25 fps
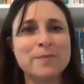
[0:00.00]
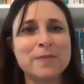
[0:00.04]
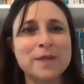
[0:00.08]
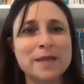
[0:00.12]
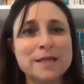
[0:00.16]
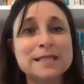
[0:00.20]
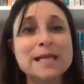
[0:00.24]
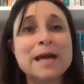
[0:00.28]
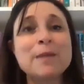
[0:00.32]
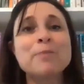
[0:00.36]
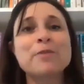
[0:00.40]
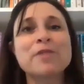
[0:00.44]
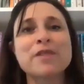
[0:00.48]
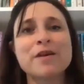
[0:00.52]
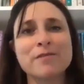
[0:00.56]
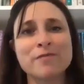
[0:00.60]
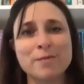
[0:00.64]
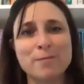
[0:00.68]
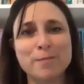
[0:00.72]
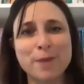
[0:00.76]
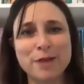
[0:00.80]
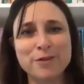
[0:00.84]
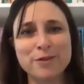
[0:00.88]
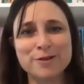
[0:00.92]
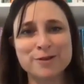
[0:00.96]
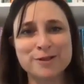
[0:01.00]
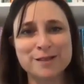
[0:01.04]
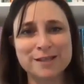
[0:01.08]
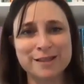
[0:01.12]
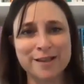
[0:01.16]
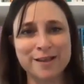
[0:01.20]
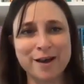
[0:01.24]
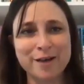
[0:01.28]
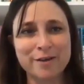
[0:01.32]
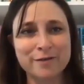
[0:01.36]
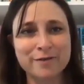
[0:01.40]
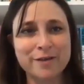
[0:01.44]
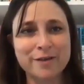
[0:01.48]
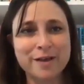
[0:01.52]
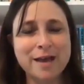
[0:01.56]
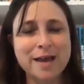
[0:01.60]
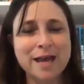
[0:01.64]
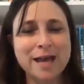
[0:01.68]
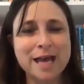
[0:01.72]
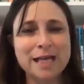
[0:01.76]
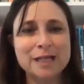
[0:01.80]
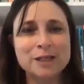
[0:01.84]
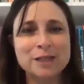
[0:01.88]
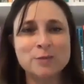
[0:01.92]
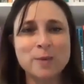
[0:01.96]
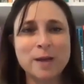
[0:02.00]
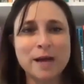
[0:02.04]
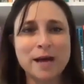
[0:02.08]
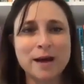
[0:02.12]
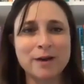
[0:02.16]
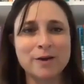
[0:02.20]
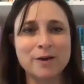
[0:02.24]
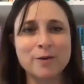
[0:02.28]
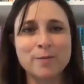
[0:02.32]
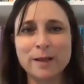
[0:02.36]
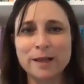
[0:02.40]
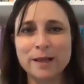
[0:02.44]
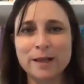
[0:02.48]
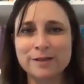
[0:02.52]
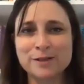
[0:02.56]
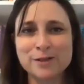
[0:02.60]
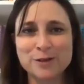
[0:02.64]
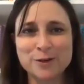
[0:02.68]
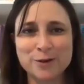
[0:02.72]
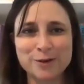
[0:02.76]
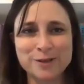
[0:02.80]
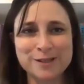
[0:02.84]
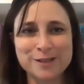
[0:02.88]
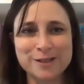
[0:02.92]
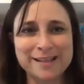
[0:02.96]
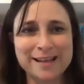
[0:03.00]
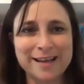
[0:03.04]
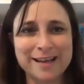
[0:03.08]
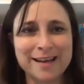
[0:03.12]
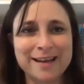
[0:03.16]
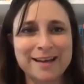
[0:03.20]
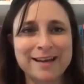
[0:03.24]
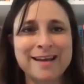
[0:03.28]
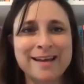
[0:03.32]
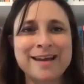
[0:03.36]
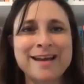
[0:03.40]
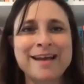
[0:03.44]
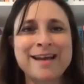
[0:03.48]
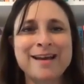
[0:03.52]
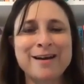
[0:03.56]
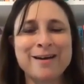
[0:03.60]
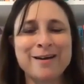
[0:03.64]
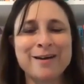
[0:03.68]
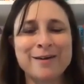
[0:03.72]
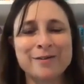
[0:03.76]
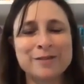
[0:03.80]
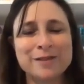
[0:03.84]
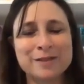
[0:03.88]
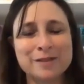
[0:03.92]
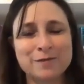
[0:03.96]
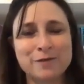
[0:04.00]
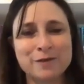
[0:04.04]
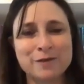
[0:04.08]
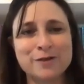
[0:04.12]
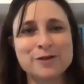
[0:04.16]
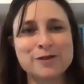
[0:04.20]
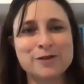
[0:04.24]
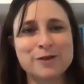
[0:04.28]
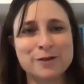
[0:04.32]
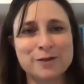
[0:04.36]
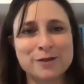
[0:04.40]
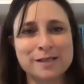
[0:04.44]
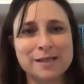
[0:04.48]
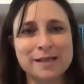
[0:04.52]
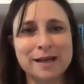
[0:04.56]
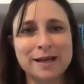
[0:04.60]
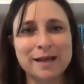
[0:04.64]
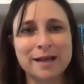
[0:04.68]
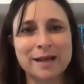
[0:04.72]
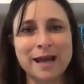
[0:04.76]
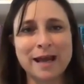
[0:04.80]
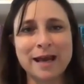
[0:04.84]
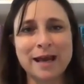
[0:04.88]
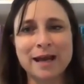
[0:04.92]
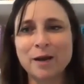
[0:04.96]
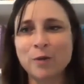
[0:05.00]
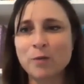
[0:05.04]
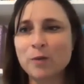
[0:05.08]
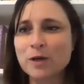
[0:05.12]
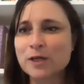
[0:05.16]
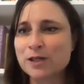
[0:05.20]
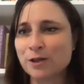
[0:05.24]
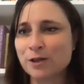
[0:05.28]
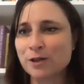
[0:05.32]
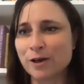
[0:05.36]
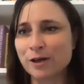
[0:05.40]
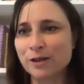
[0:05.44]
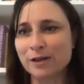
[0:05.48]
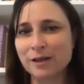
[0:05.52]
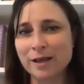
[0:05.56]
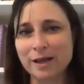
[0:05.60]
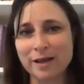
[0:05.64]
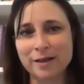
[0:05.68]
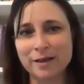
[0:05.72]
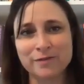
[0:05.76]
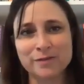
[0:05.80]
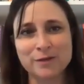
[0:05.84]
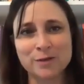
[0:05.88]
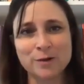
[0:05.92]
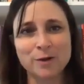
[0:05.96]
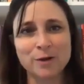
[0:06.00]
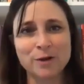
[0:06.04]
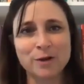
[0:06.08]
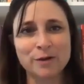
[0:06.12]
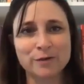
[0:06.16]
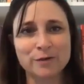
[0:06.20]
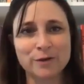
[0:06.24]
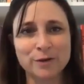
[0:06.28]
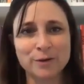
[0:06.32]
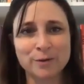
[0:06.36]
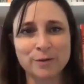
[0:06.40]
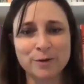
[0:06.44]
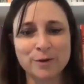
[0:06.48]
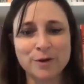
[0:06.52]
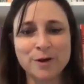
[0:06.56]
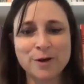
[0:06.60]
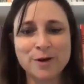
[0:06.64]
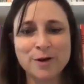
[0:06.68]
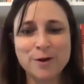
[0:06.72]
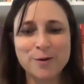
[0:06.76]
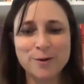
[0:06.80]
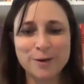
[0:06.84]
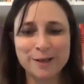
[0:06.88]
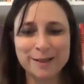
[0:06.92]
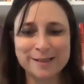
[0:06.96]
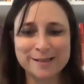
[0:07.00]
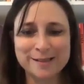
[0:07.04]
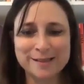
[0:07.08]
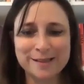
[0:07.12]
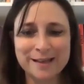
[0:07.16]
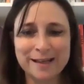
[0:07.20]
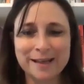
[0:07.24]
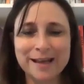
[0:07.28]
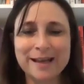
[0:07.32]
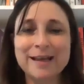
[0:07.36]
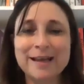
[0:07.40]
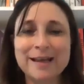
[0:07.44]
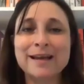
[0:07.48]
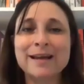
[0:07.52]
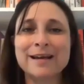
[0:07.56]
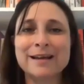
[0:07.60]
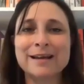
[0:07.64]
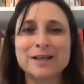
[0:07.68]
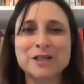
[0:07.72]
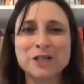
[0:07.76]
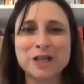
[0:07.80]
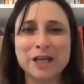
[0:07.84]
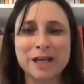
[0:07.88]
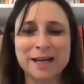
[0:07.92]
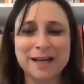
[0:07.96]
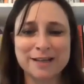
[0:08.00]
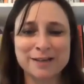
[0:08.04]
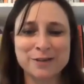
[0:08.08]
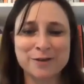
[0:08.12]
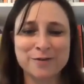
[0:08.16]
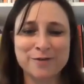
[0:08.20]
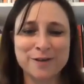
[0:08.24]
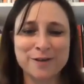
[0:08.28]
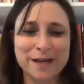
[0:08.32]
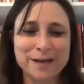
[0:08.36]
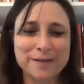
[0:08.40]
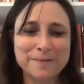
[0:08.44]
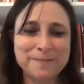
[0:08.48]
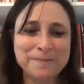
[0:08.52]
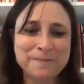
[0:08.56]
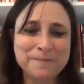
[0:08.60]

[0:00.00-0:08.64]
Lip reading: depth of a mother's love as we honor Bella's Yahrtzeit, this first Yahrtzeit. And I wish long life to all of you who are listening, and Hashana Tova.